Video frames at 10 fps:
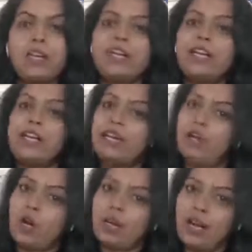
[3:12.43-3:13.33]
Indian
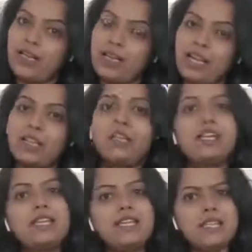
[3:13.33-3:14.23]
Contract Act
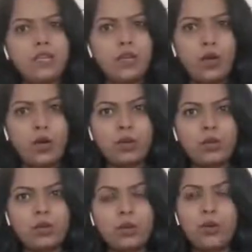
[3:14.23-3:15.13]
is a law.
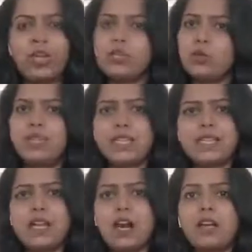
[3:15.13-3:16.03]
Okay, so these
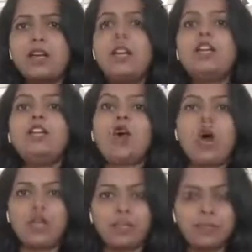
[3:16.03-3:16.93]
are
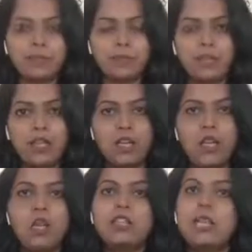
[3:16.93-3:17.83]
laws.
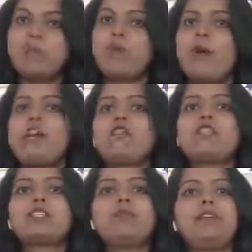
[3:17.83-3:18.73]
They provide for
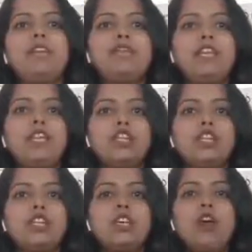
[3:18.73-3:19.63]
some
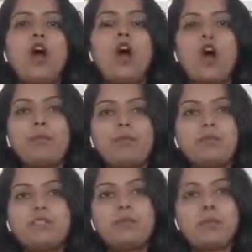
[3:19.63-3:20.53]
definition or
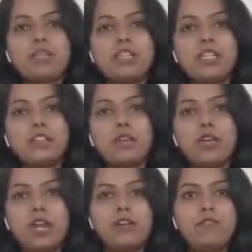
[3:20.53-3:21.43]
process for
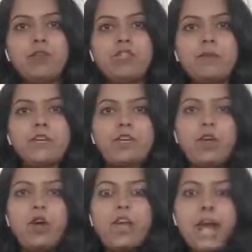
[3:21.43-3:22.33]
enforcement
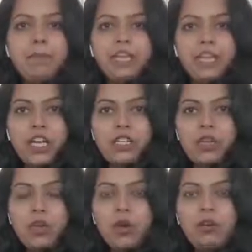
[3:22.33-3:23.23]
or application
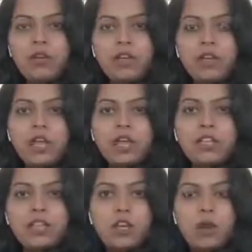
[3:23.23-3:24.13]
of
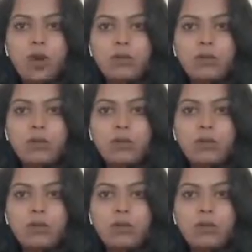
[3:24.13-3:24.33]
the law.